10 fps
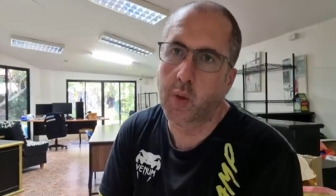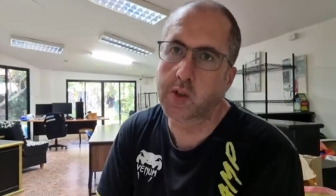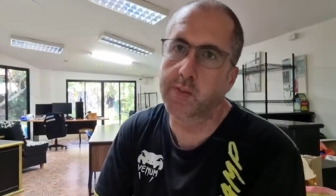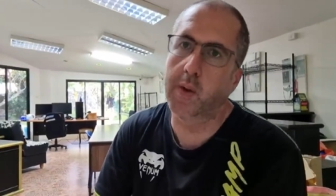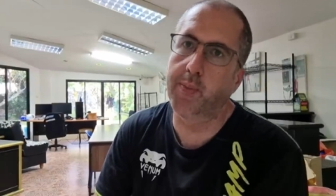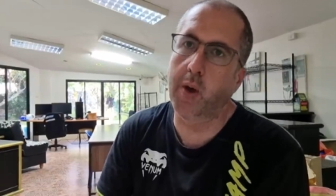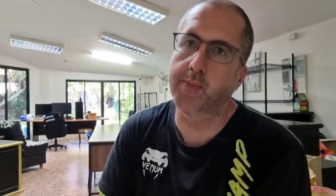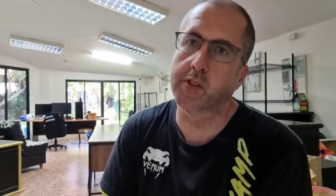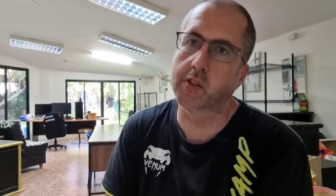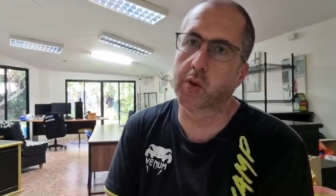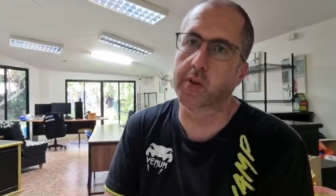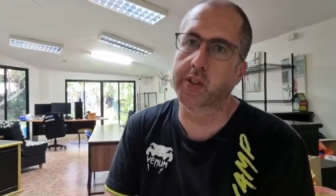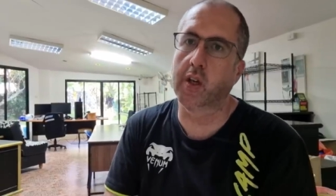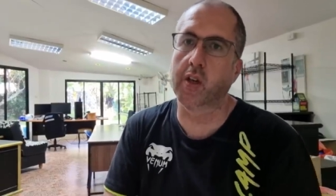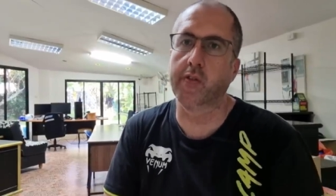Once my problems are
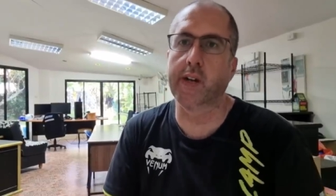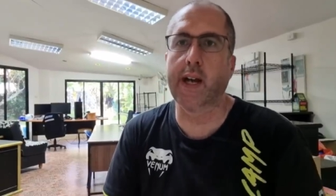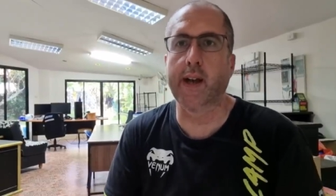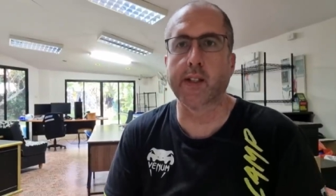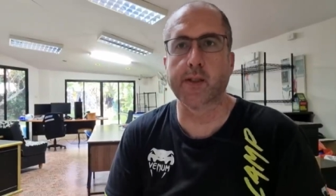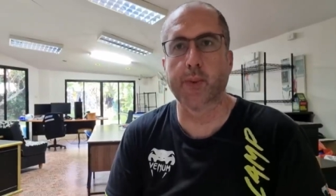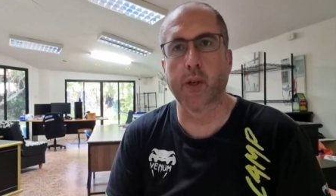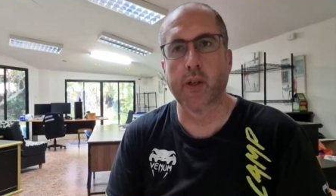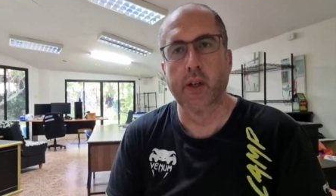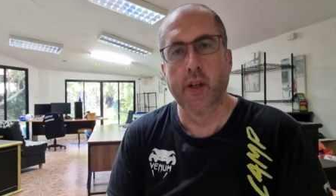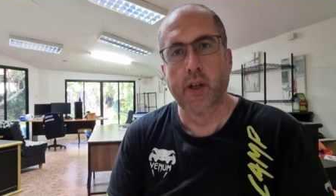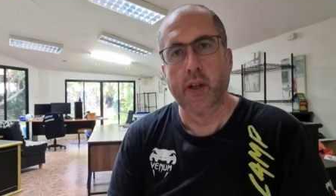sorted, I can relax, but